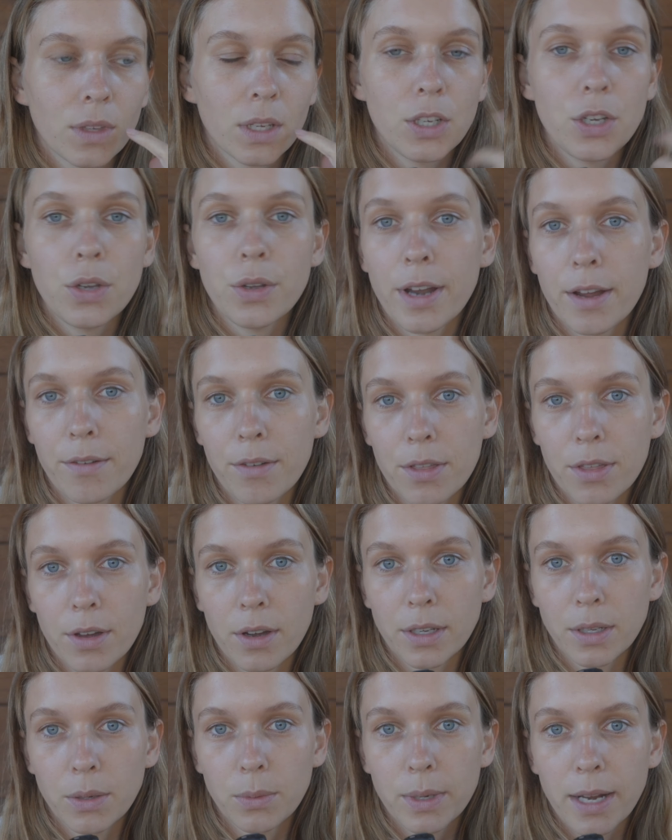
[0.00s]
you never
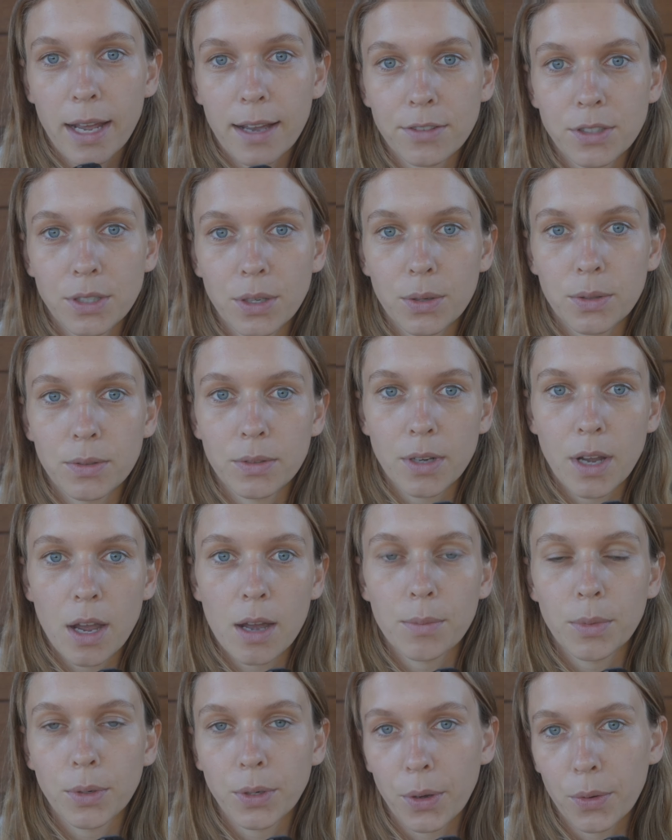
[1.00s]
thought you would have to
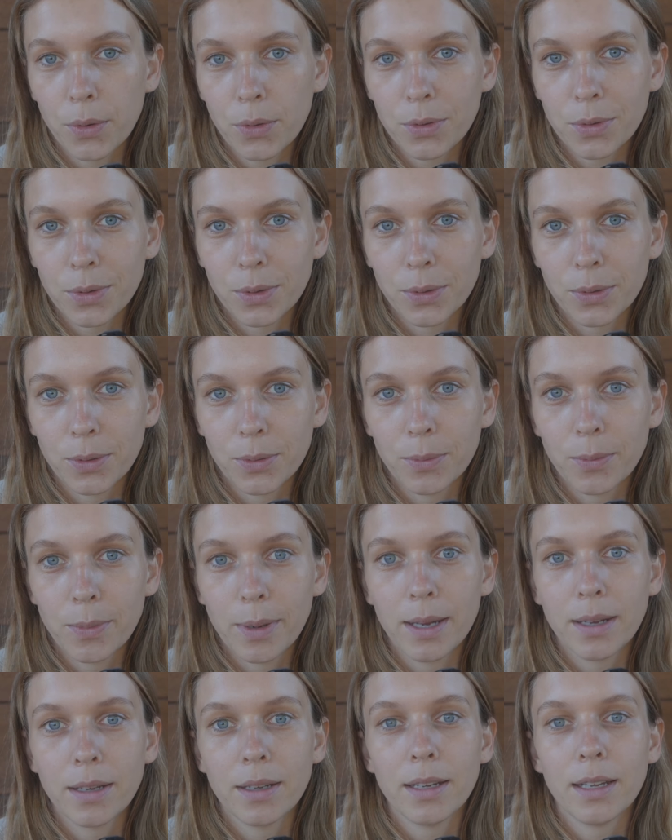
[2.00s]
overcome and go through,
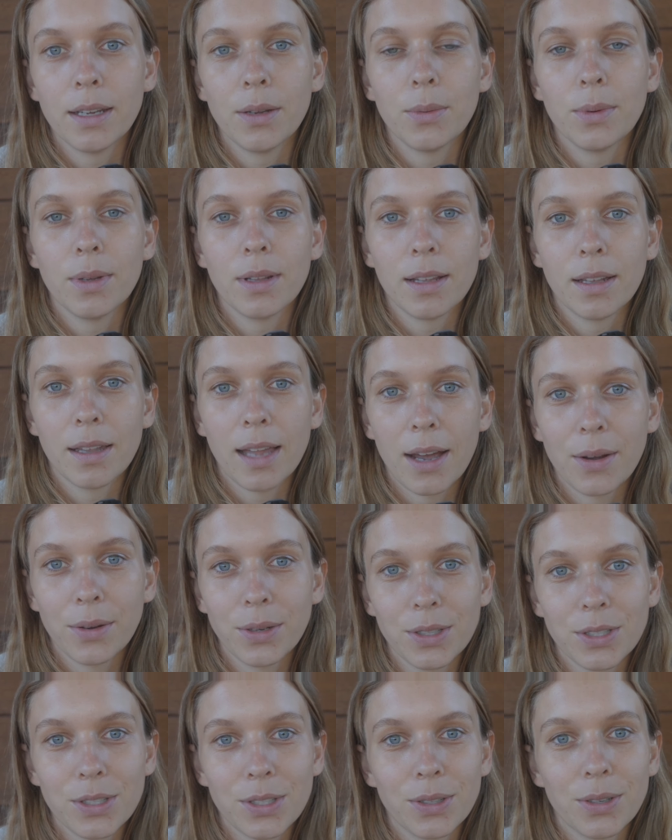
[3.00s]
but it will allow
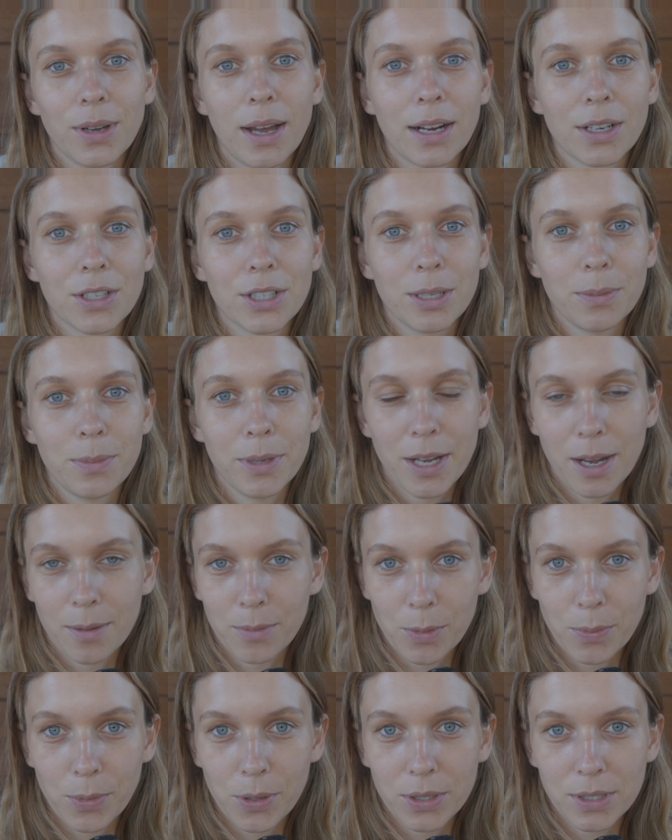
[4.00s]
you to actually
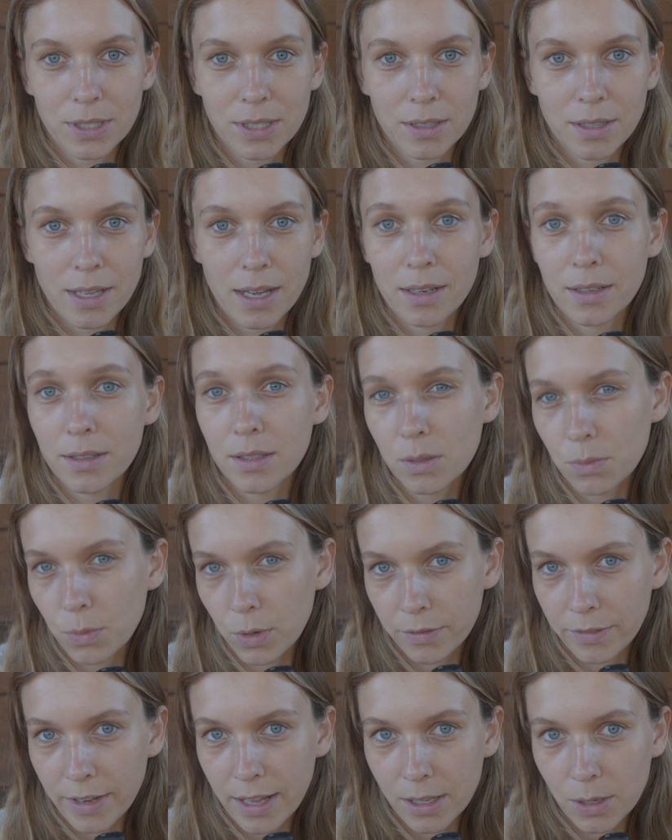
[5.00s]
become a person that is
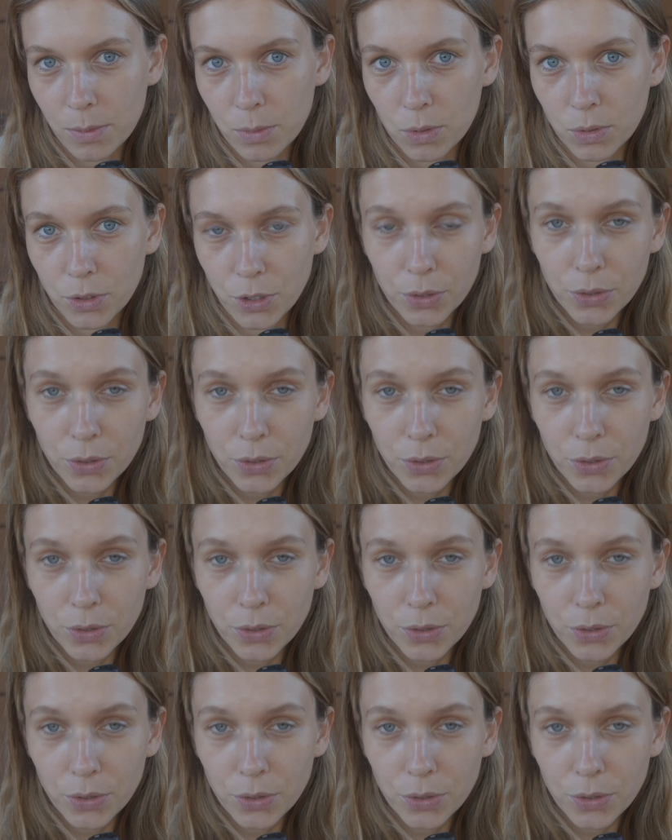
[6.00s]
more valuable.